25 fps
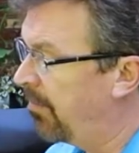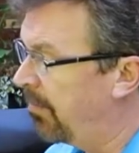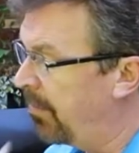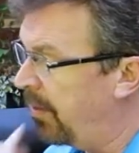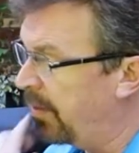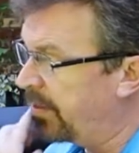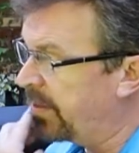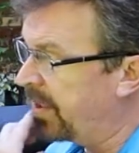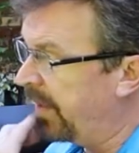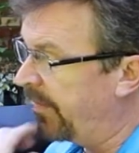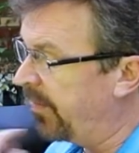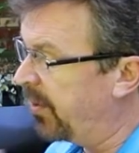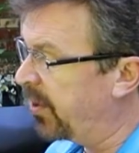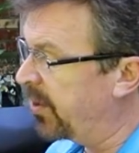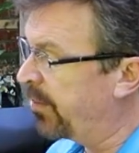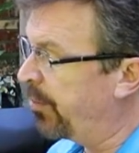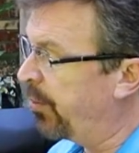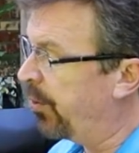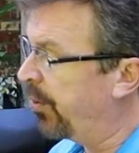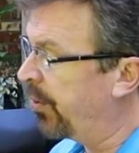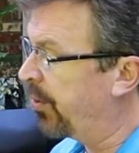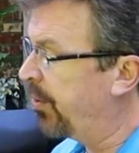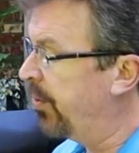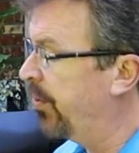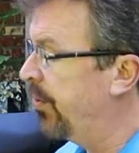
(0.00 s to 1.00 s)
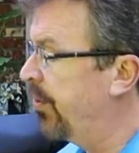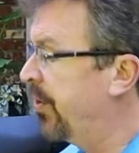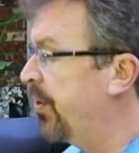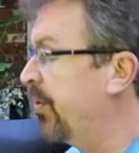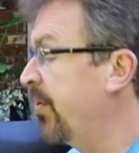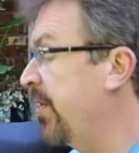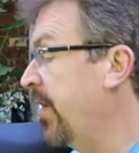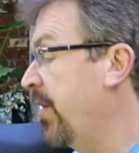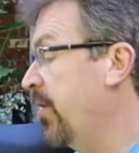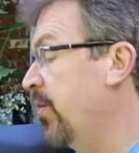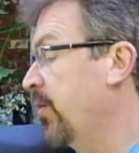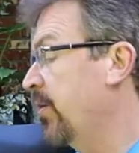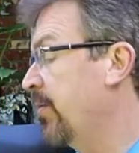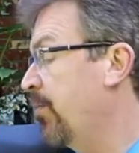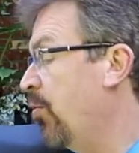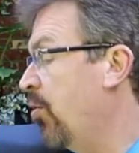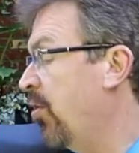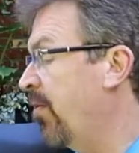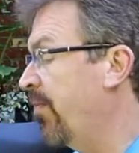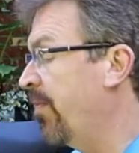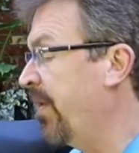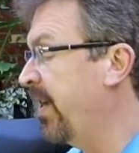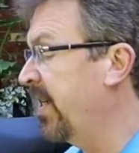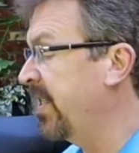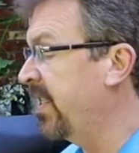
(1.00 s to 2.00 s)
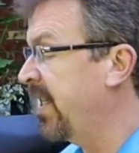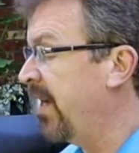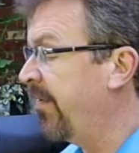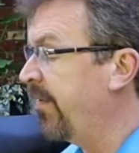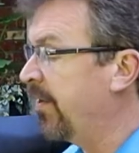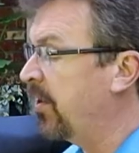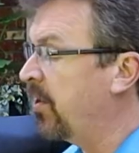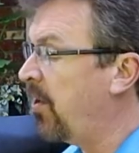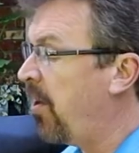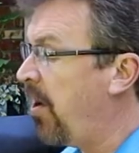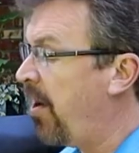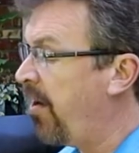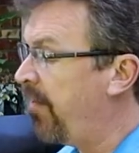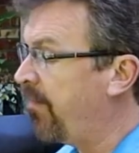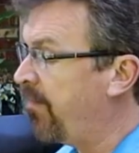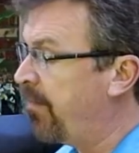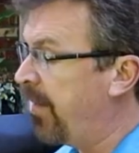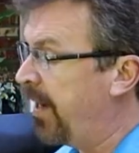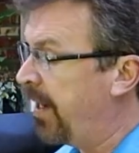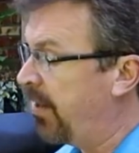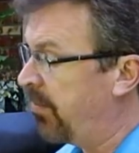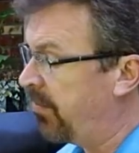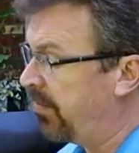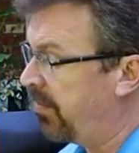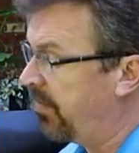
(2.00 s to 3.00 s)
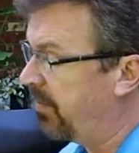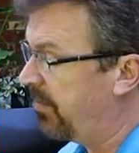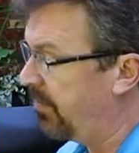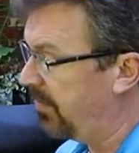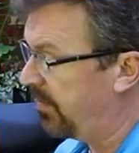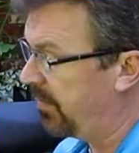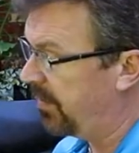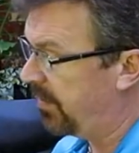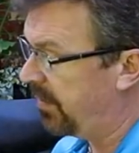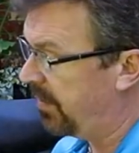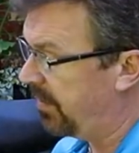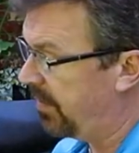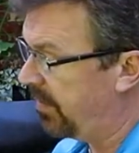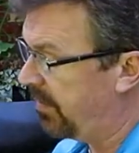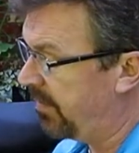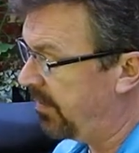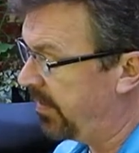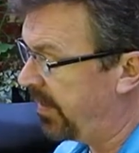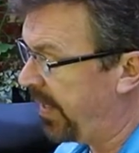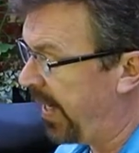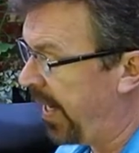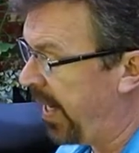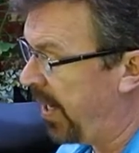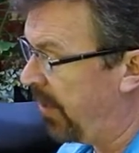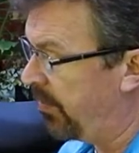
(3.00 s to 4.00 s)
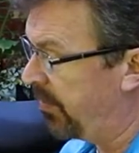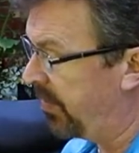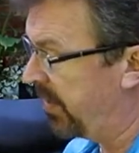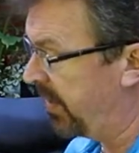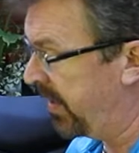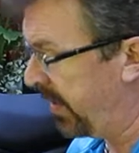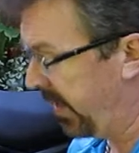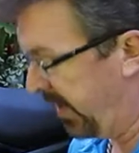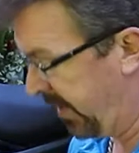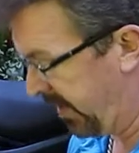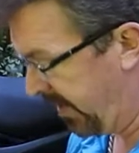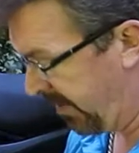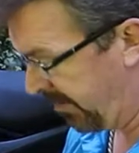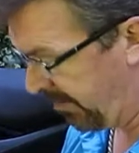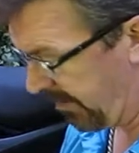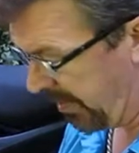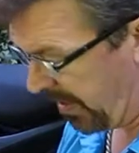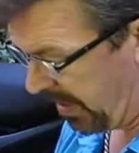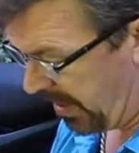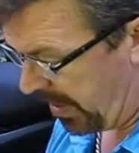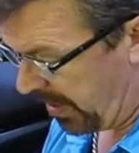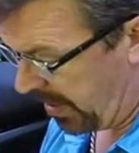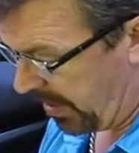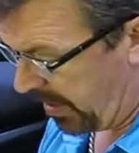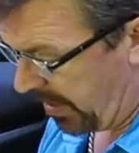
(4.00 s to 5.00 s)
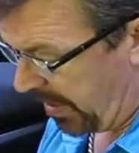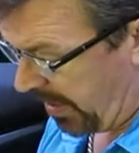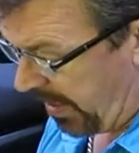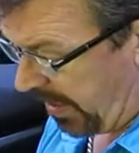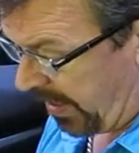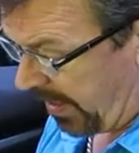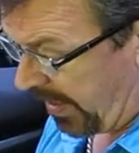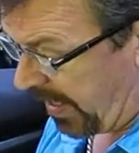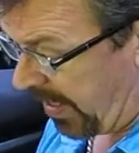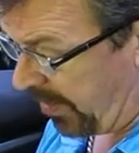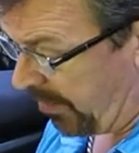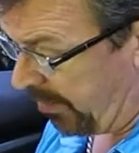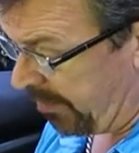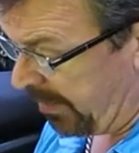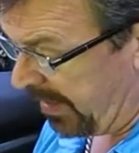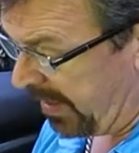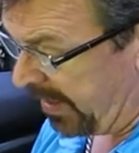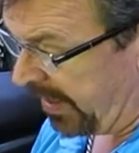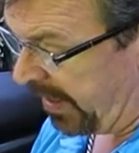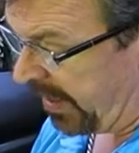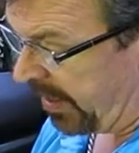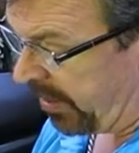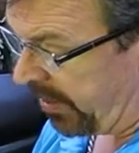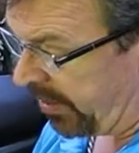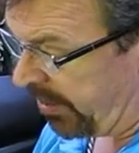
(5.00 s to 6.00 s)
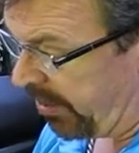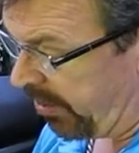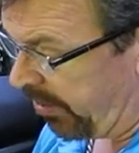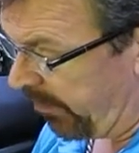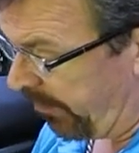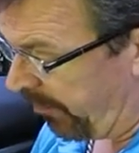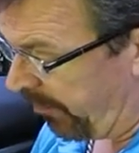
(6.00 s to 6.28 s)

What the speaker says: Most of your sport cruisers and your sport bikes have a top mount down system. That would mean that on your